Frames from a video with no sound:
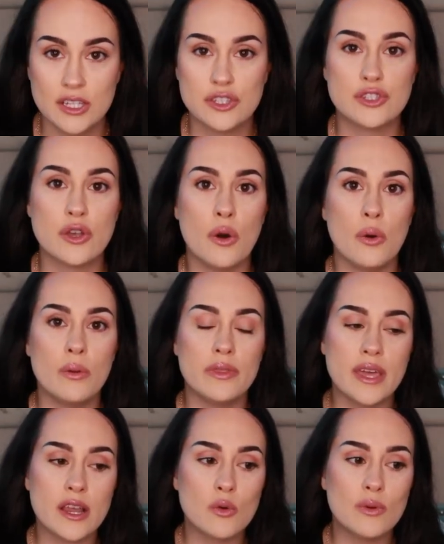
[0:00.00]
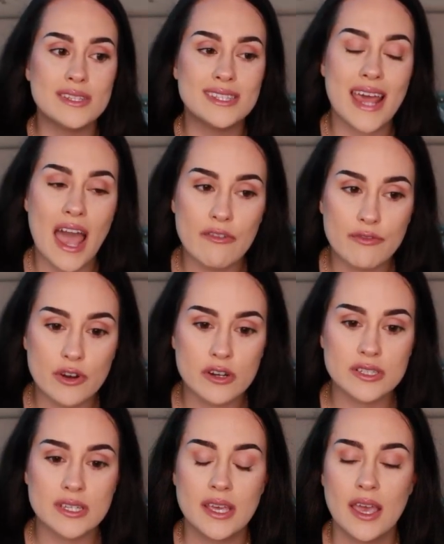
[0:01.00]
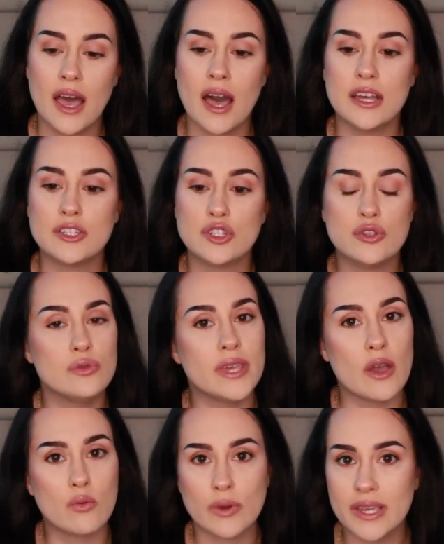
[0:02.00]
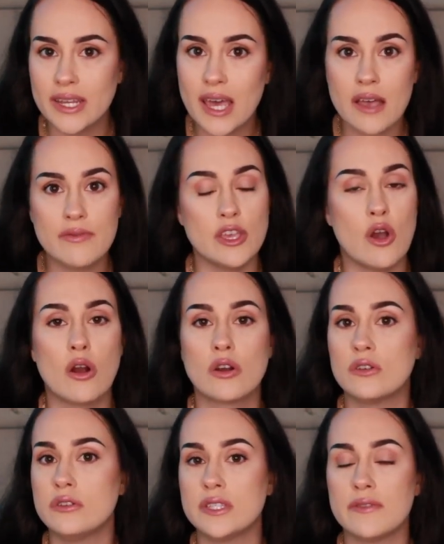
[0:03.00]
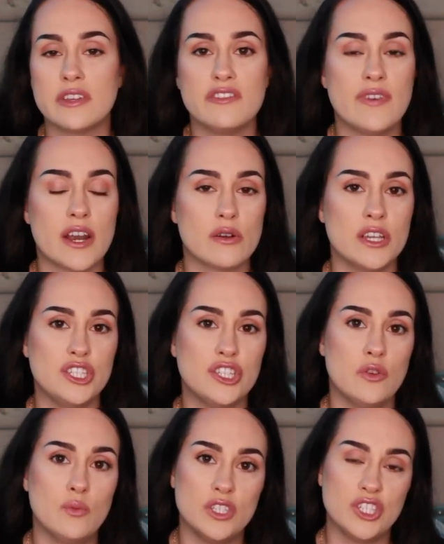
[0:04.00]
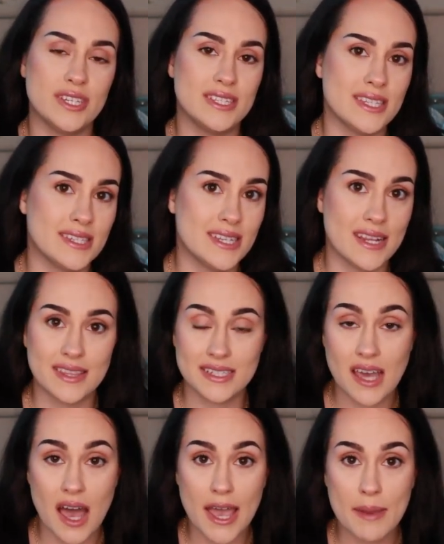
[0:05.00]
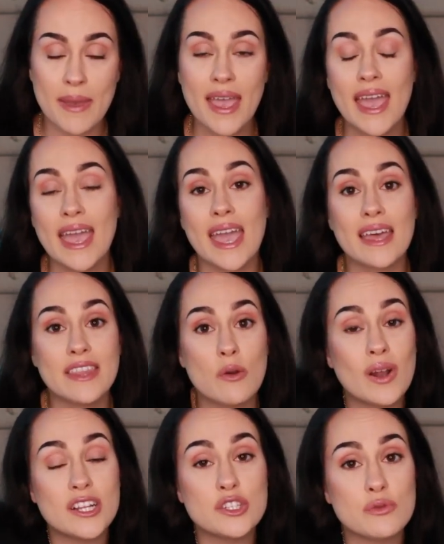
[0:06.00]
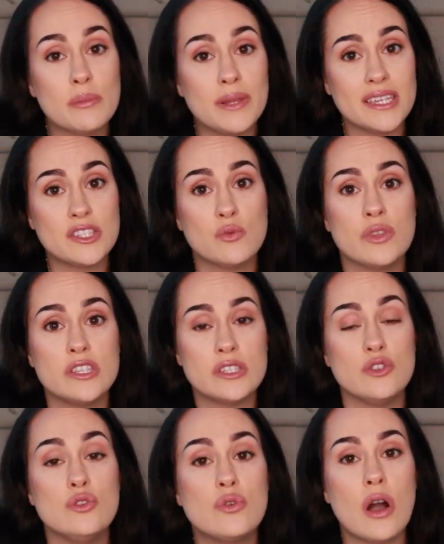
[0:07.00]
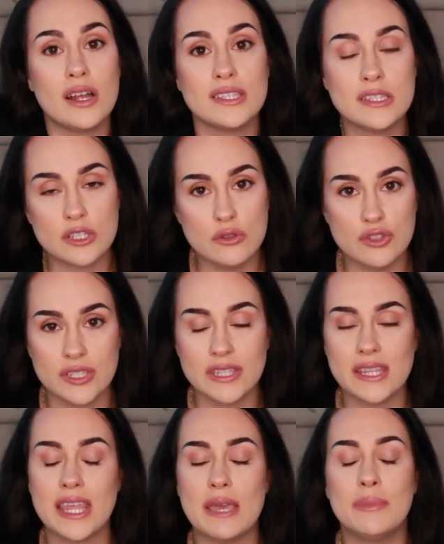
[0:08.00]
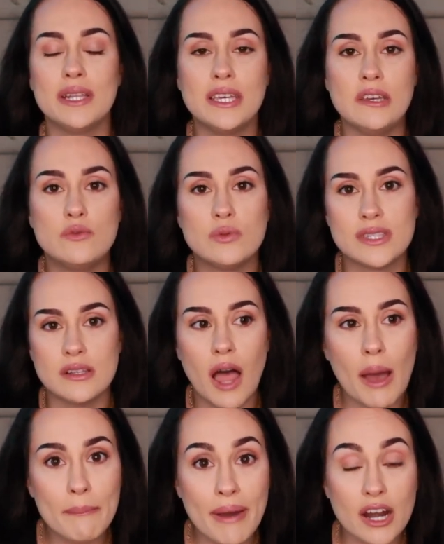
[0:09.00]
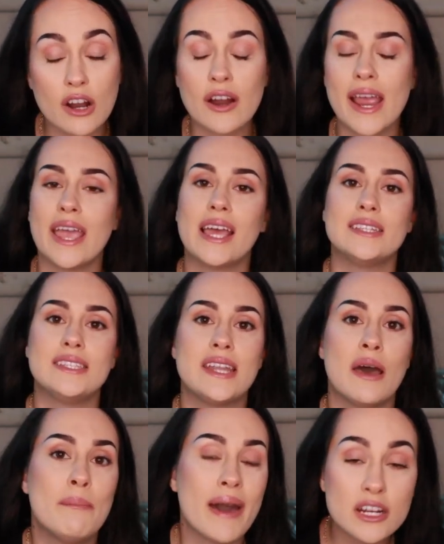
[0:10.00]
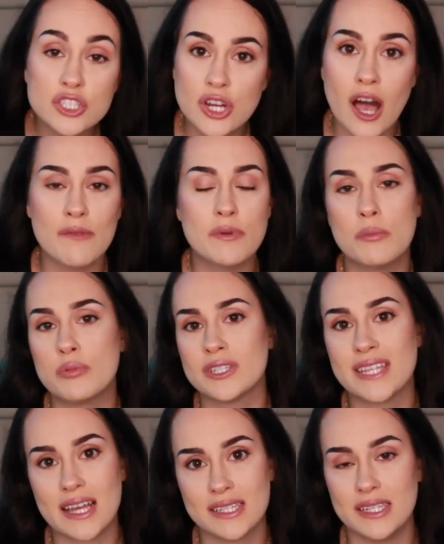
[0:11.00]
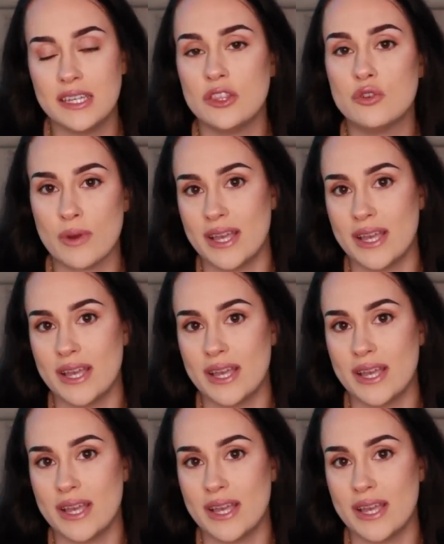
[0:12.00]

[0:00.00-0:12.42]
So there was an effort uh, to get rid of the Articles of Confederation, which existed at the time, and they wanted to replace it with this new Constitution that they believed was a lot better and did a better job of protecting the